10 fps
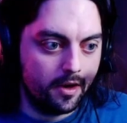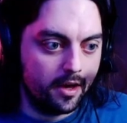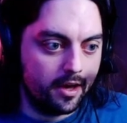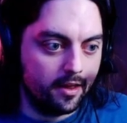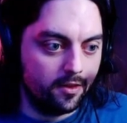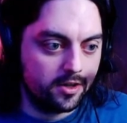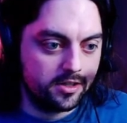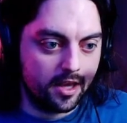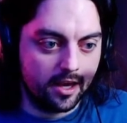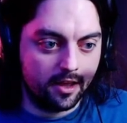It looks
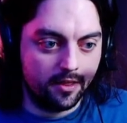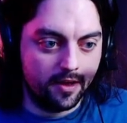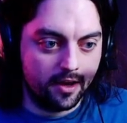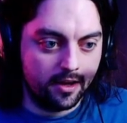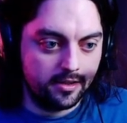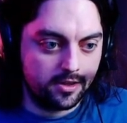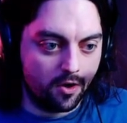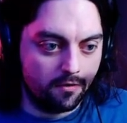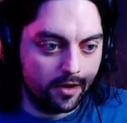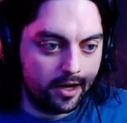like it's
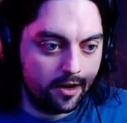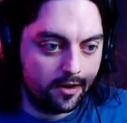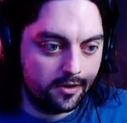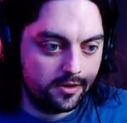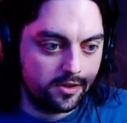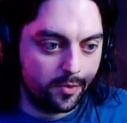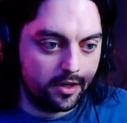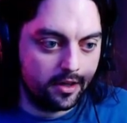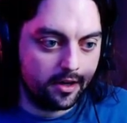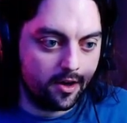over here, so we
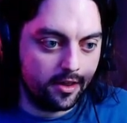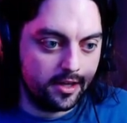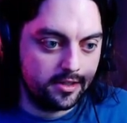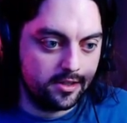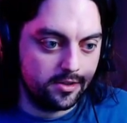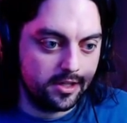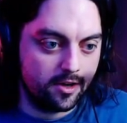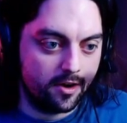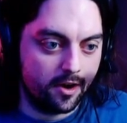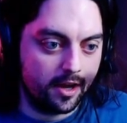click on this to center
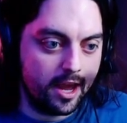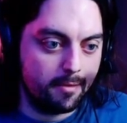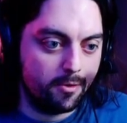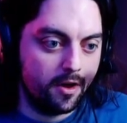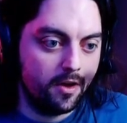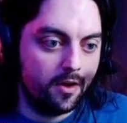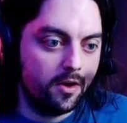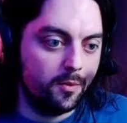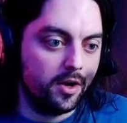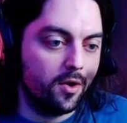our camera.
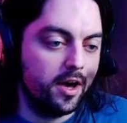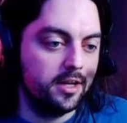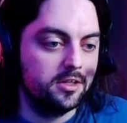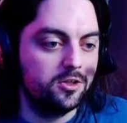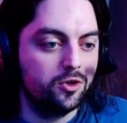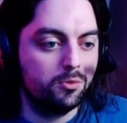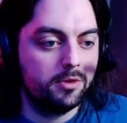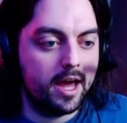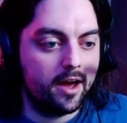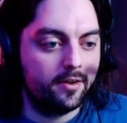We go ahead and zoom
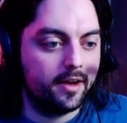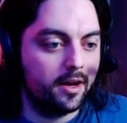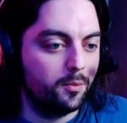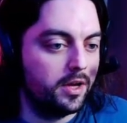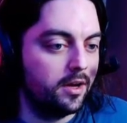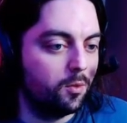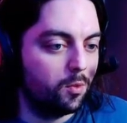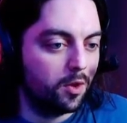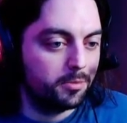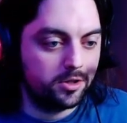down, and we
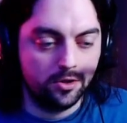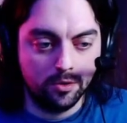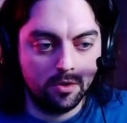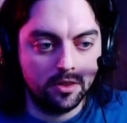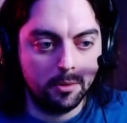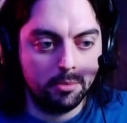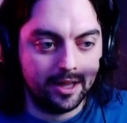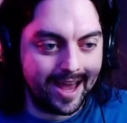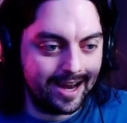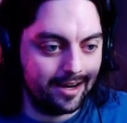warp to the
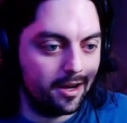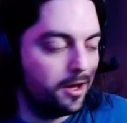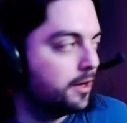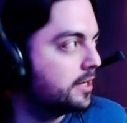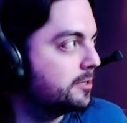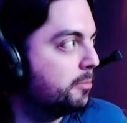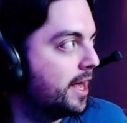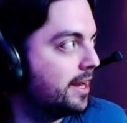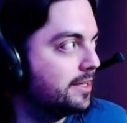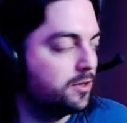planet, because the
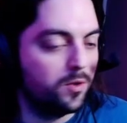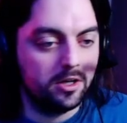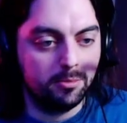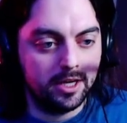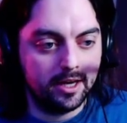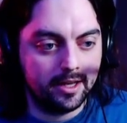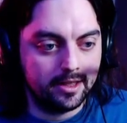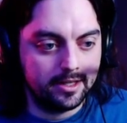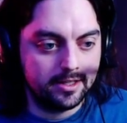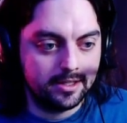planet is going to be in
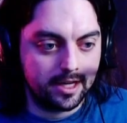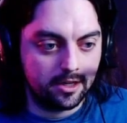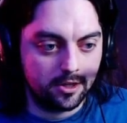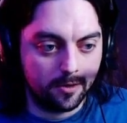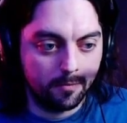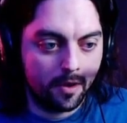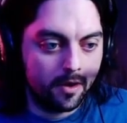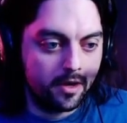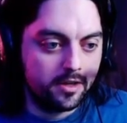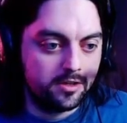the center.
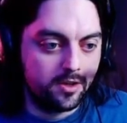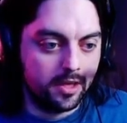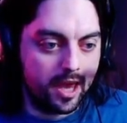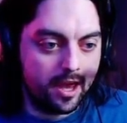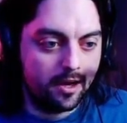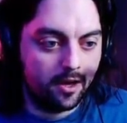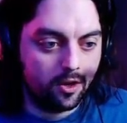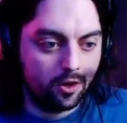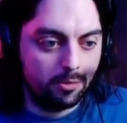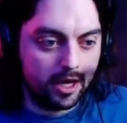So the egg
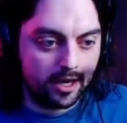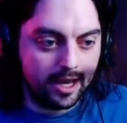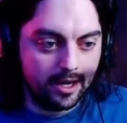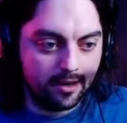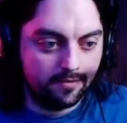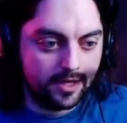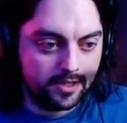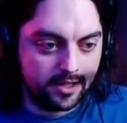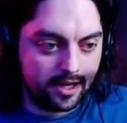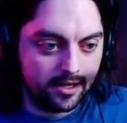could be at any of these
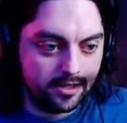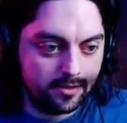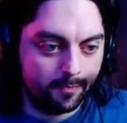things.